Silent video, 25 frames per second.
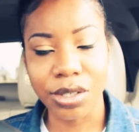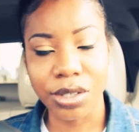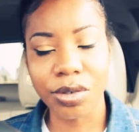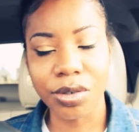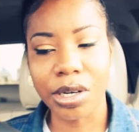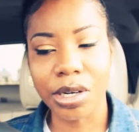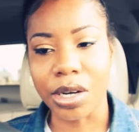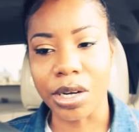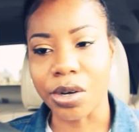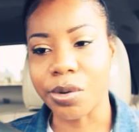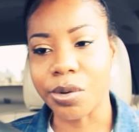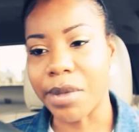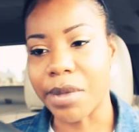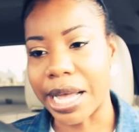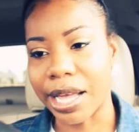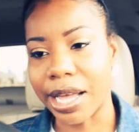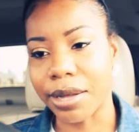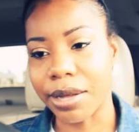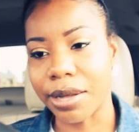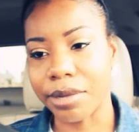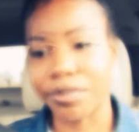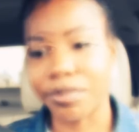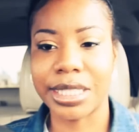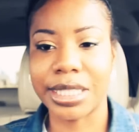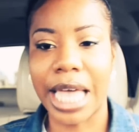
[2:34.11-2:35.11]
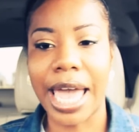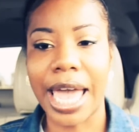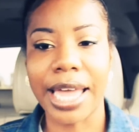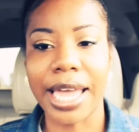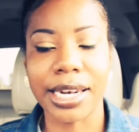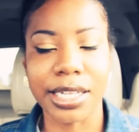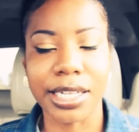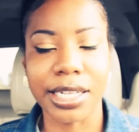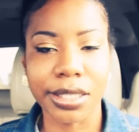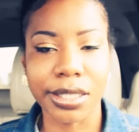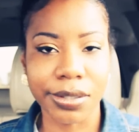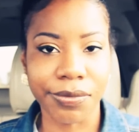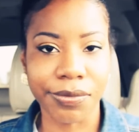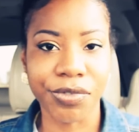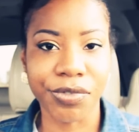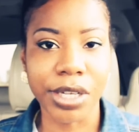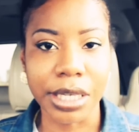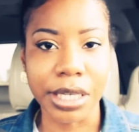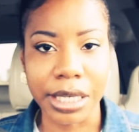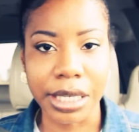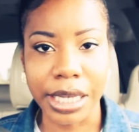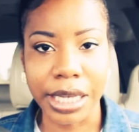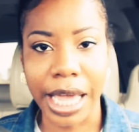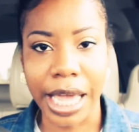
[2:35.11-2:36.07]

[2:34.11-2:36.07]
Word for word: you know, my sadness and feeling